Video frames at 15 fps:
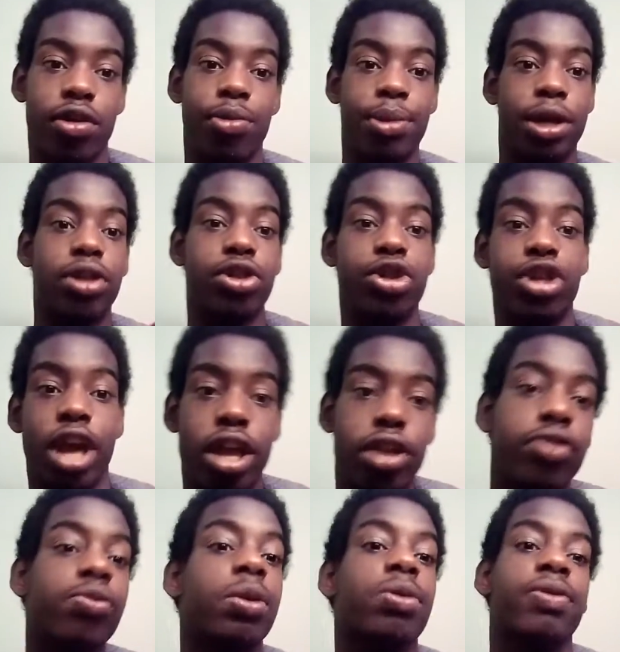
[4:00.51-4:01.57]
It'll be a
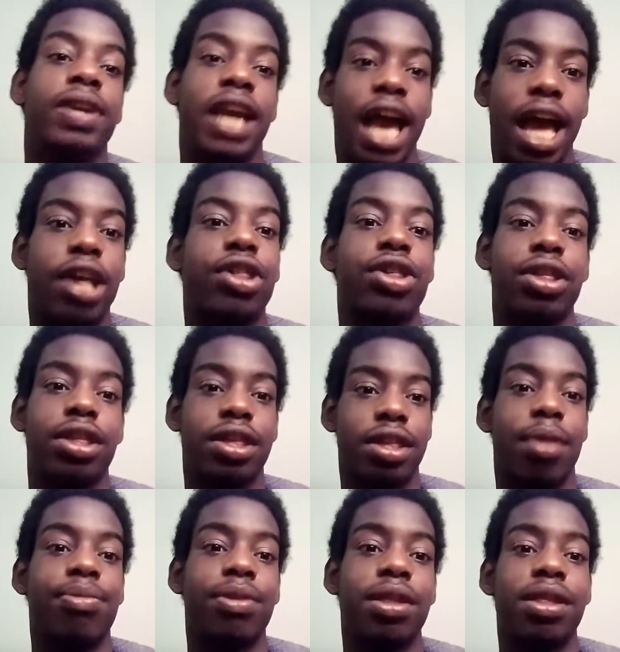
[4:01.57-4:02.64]
genuine reaction to
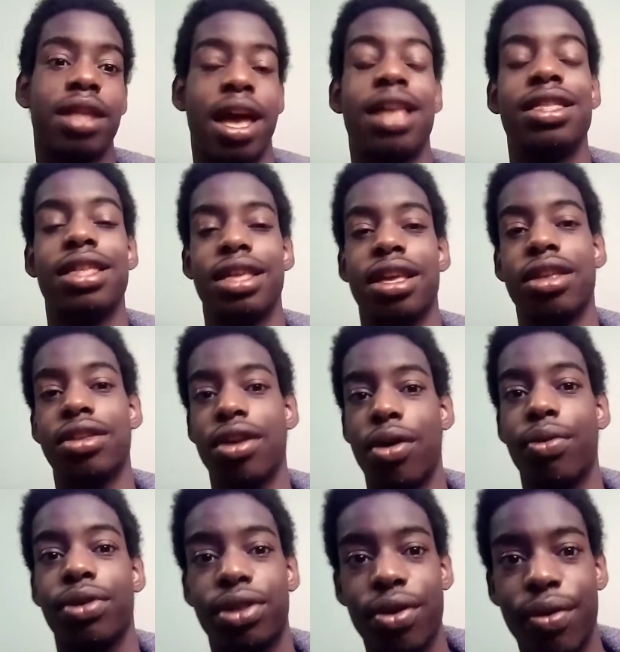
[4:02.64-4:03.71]
something that I didn't know
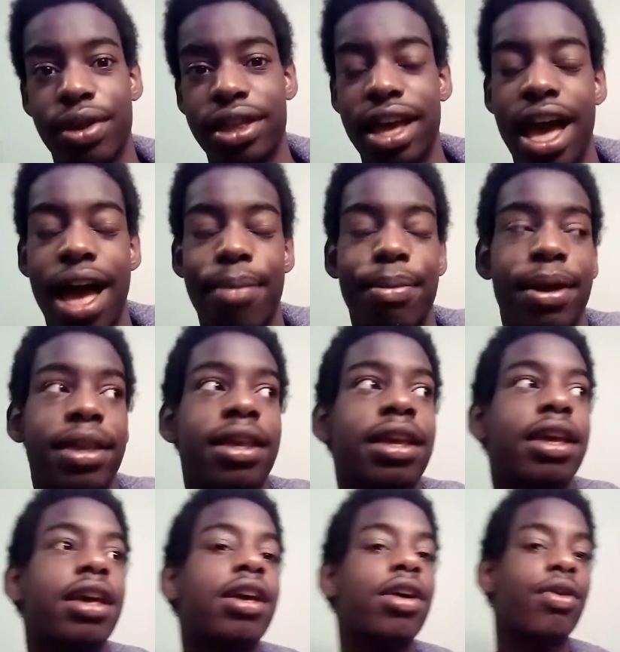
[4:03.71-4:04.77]
was going to happen,
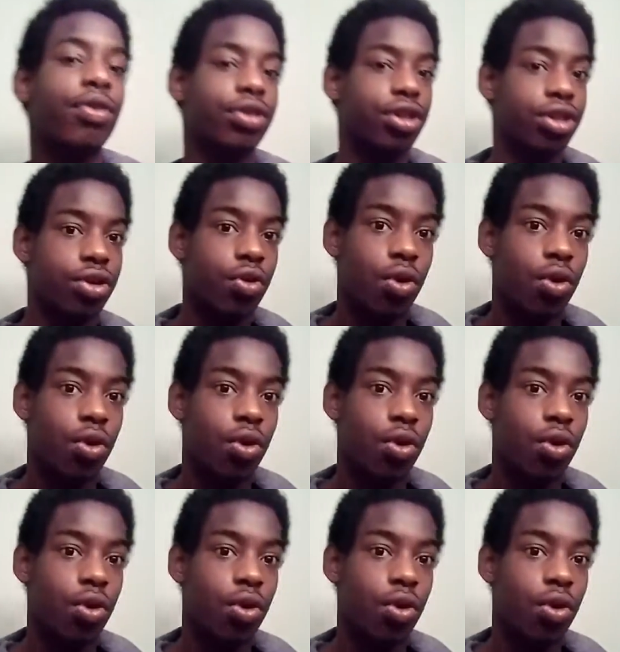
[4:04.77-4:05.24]
which is